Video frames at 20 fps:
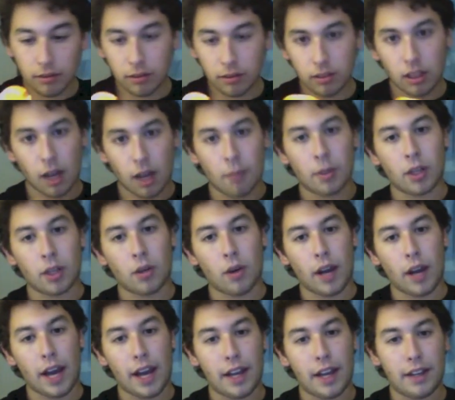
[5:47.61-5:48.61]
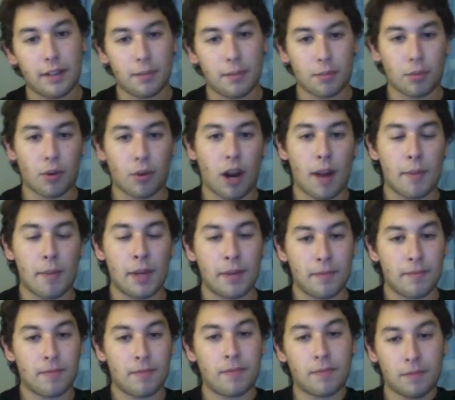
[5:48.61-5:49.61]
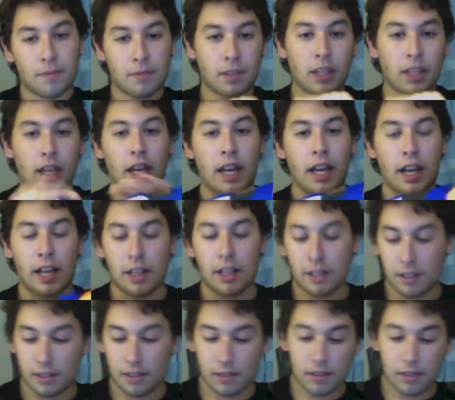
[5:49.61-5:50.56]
I'm going to go ahead, prime it, and